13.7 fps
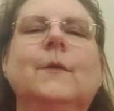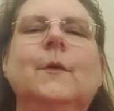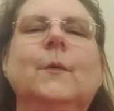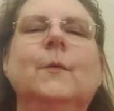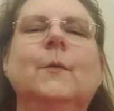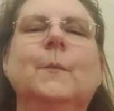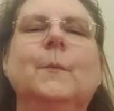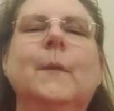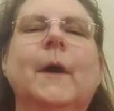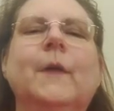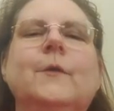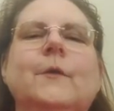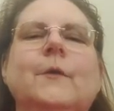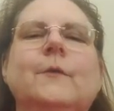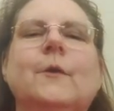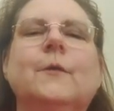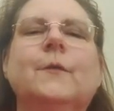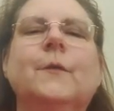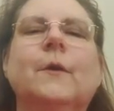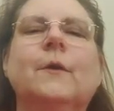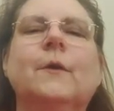use messenger
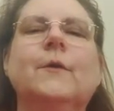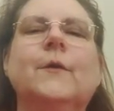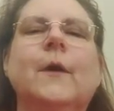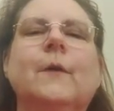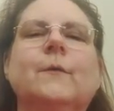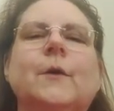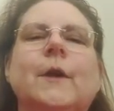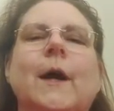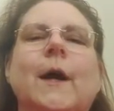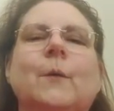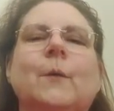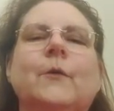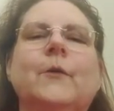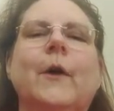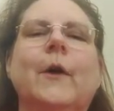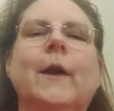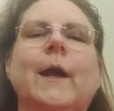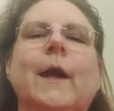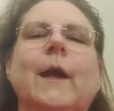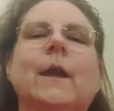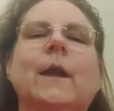for several hours on
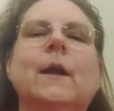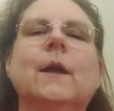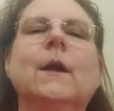end